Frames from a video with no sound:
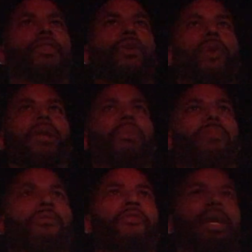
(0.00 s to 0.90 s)
to throw it in
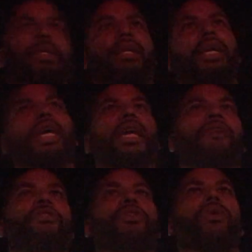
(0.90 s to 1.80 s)
people's face.
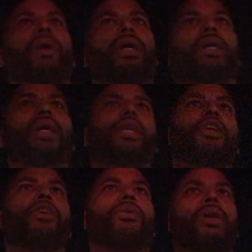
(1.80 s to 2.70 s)
If you're doing good,
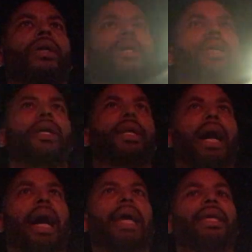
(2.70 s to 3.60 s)
you're doing good,
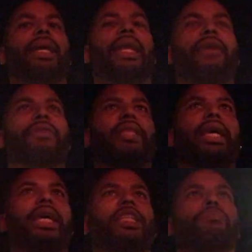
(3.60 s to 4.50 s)
all right? Let
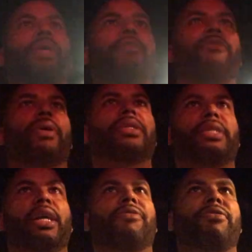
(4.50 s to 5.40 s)
everything speak for
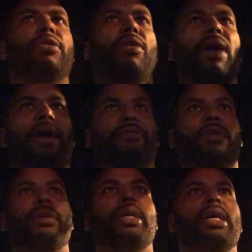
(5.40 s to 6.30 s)
itself. You don't have
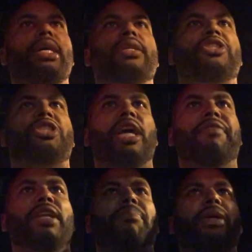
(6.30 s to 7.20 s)
to
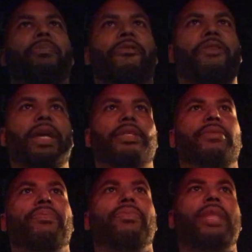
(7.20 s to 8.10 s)
shove it in people's
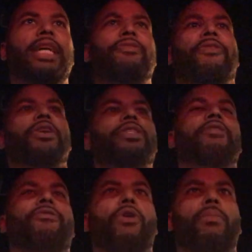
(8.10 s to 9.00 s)
face. That's first
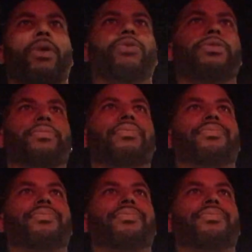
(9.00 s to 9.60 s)
and foremost.